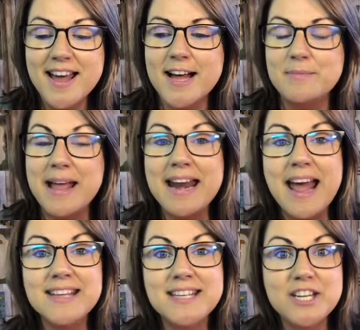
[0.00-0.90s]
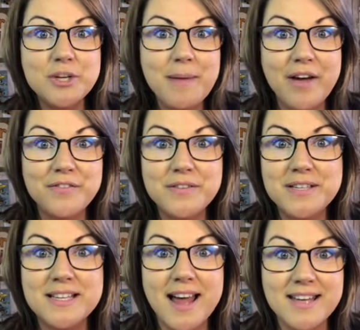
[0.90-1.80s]
And I teach about
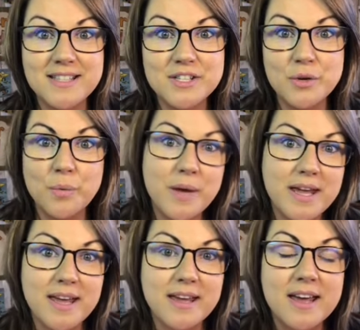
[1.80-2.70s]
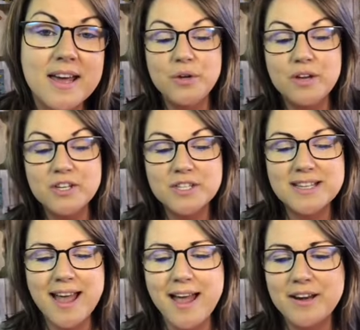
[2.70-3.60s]
50 classes a week. You can
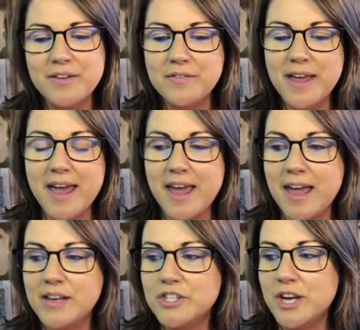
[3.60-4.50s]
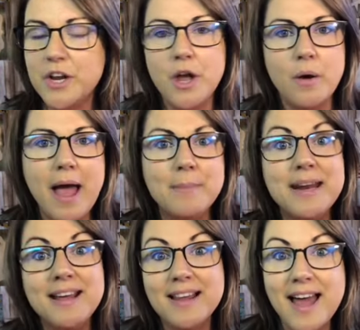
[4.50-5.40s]
just kind of gauge, how
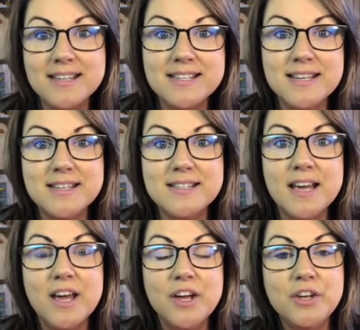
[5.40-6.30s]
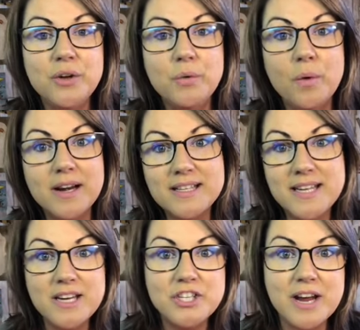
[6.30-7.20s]
many classes you want to
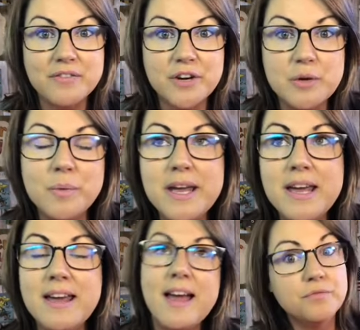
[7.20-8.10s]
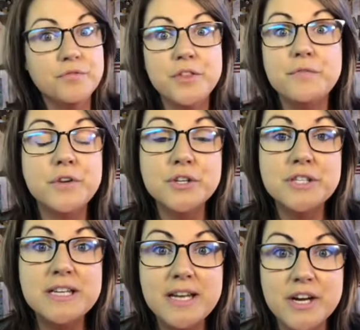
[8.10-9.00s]
teach every week. The
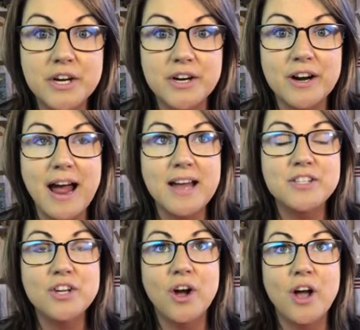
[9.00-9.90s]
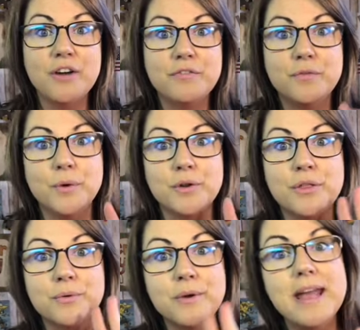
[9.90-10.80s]
first year I taught for
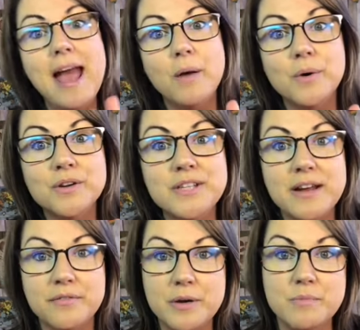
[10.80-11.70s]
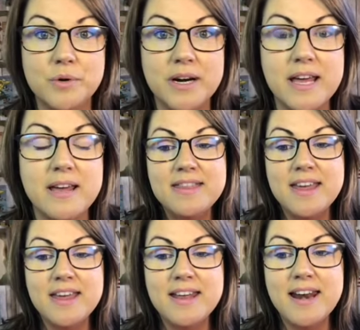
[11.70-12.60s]
3 hours every morning.
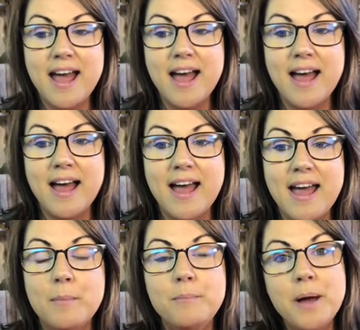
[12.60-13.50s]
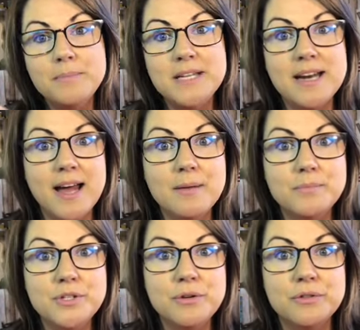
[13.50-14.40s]
Then I bumped it
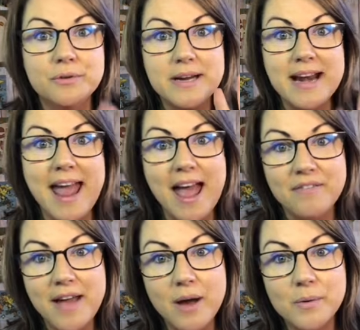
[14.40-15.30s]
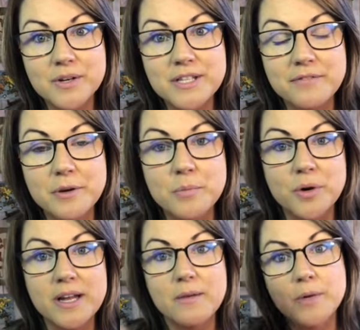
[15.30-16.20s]
up to 3.5 hours every
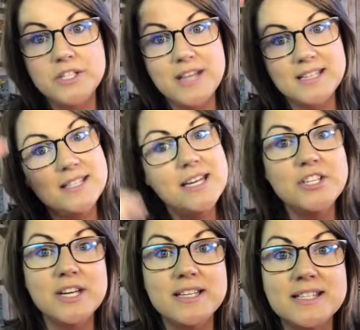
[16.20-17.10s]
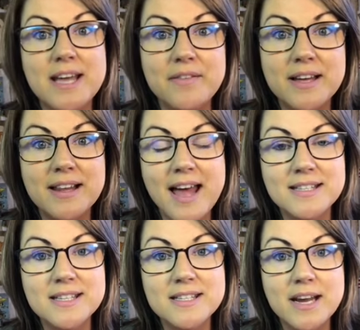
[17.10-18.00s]
morning, which that's teaching 7
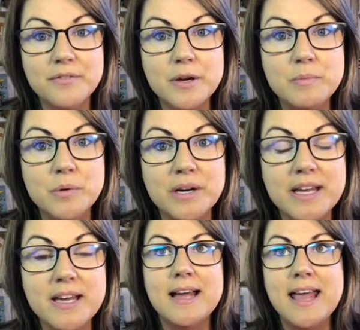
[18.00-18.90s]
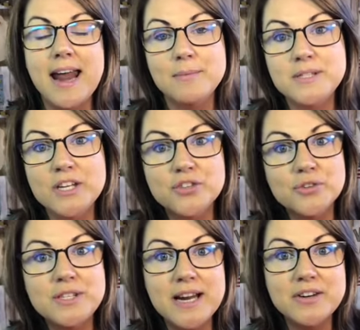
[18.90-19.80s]
classes every morning. And I'm
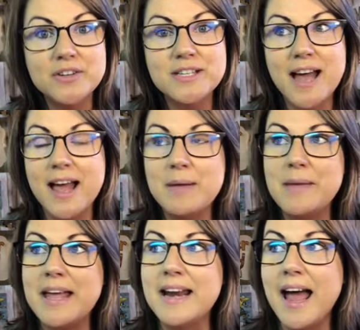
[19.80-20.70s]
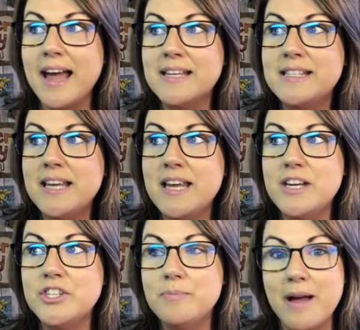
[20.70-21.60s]
Central Standard Time, and I
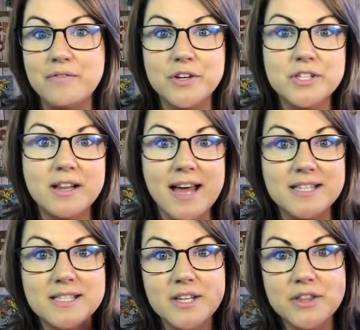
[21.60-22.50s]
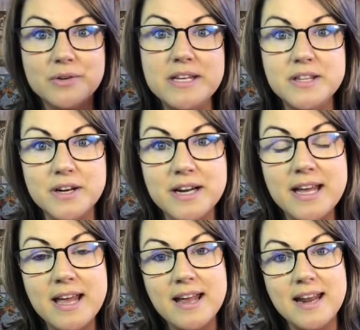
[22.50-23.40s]
teach my first classes at
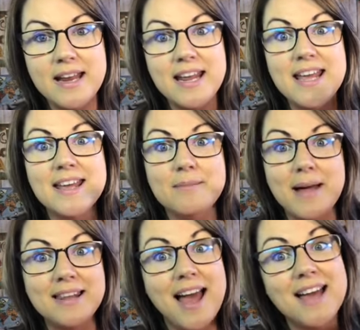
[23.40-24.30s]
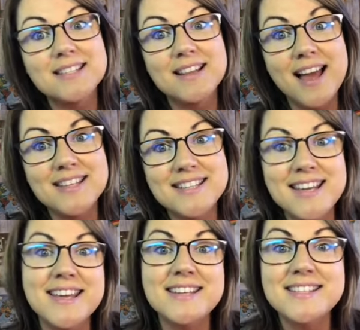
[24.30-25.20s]
3:30, and my last class
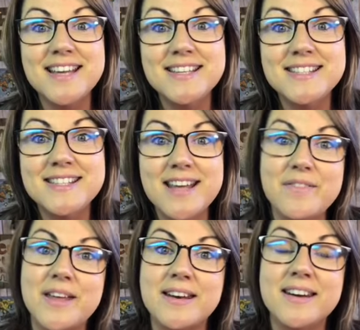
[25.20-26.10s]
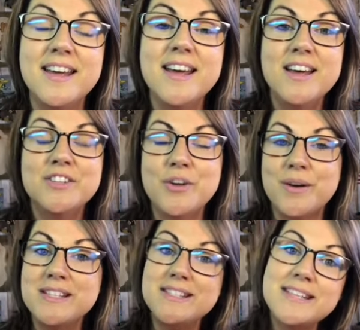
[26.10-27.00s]
ends at 7.
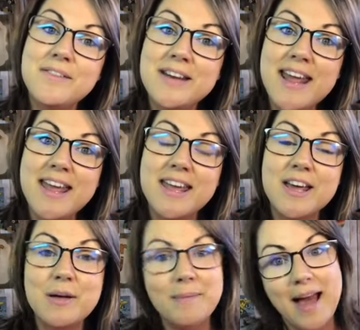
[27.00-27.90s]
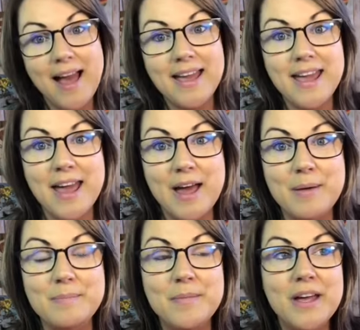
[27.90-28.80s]
So at 7 a.m. I
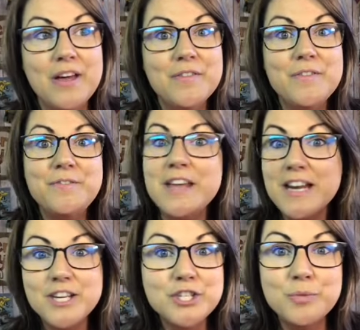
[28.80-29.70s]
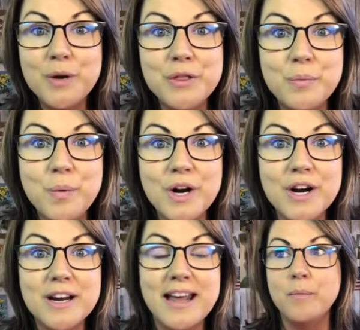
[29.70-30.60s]
am finished with
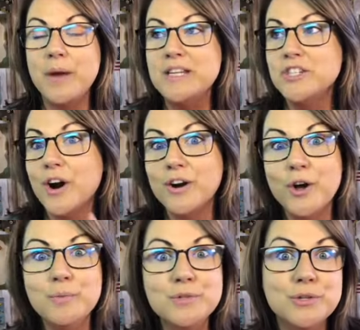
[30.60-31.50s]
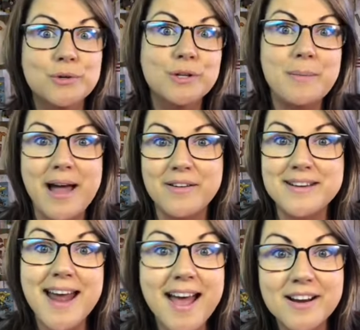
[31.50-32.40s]
work. We start homeschool
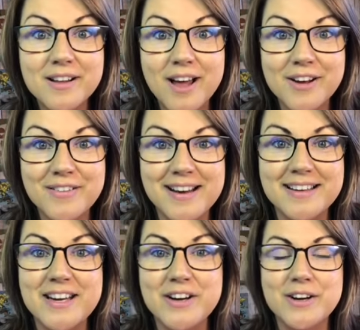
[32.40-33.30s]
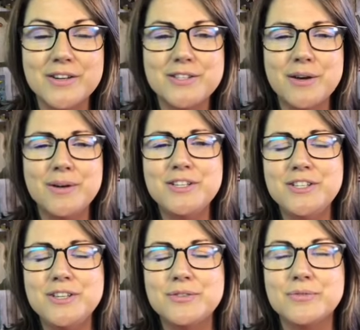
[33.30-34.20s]
about 9 o'clock around here, so
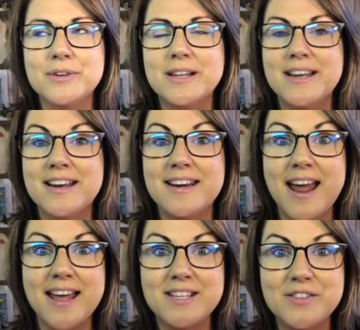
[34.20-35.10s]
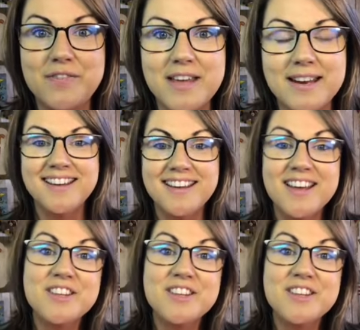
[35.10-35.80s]
it's just really a nice fit.